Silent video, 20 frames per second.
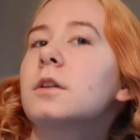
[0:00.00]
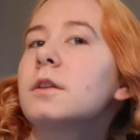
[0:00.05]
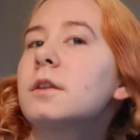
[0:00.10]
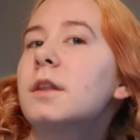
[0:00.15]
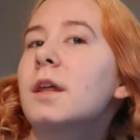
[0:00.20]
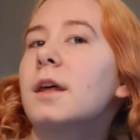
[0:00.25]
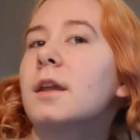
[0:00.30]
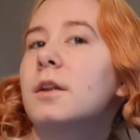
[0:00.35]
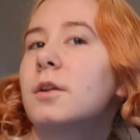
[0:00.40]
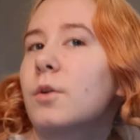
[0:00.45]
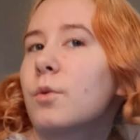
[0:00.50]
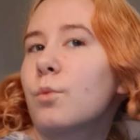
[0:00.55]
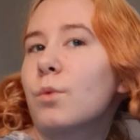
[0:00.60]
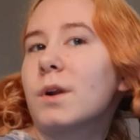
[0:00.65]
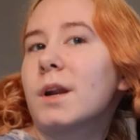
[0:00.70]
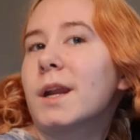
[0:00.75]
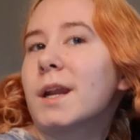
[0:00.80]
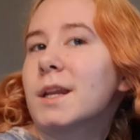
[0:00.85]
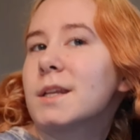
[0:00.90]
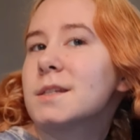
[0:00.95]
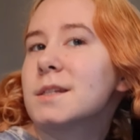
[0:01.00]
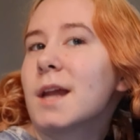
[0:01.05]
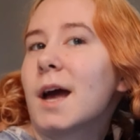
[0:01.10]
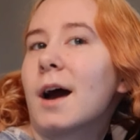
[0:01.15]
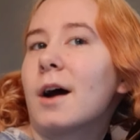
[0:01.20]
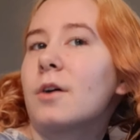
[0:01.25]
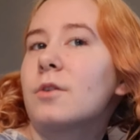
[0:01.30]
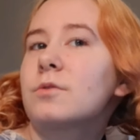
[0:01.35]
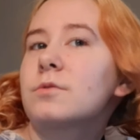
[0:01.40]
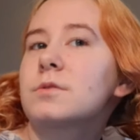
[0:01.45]
than what it is
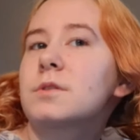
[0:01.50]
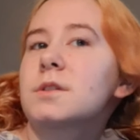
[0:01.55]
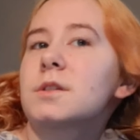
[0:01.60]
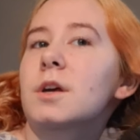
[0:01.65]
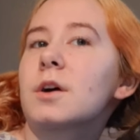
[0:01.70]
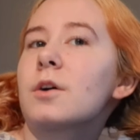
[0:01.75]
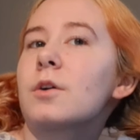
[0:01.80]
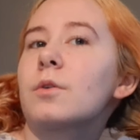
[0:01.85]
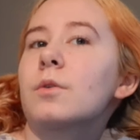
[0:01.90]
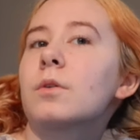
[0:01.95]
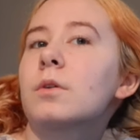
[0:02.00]
now, so